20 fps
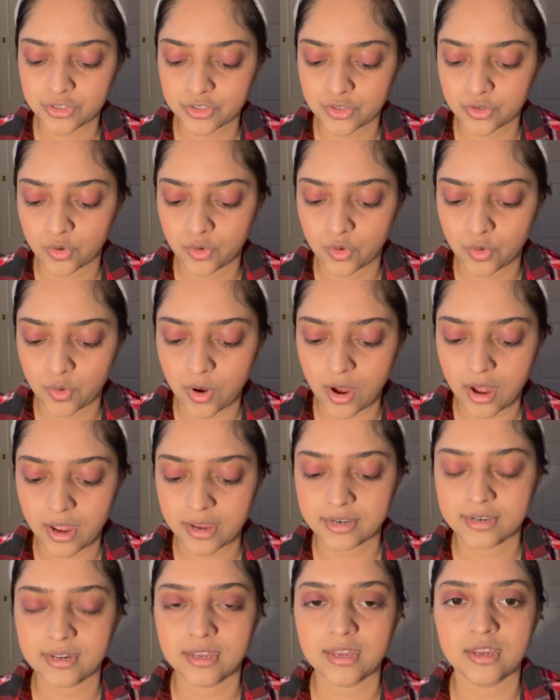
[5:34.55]
So
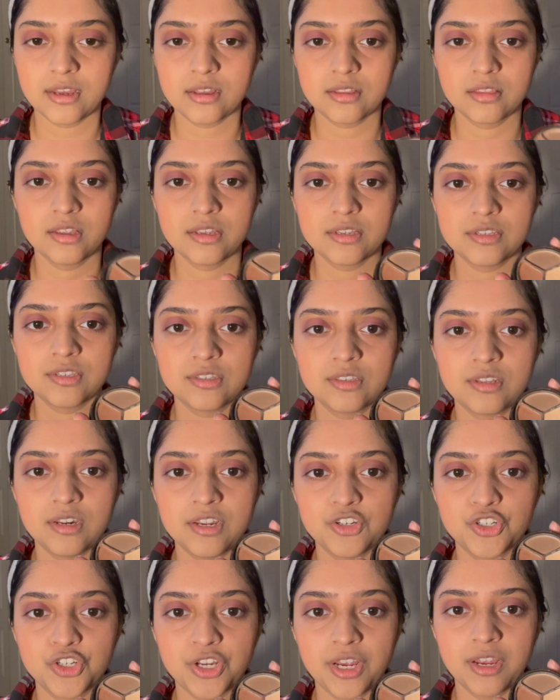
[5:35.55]
I take this
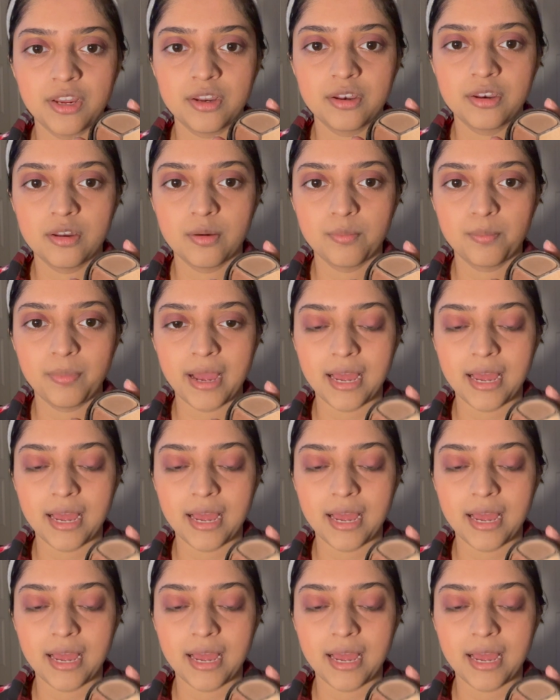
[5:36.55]
3 shade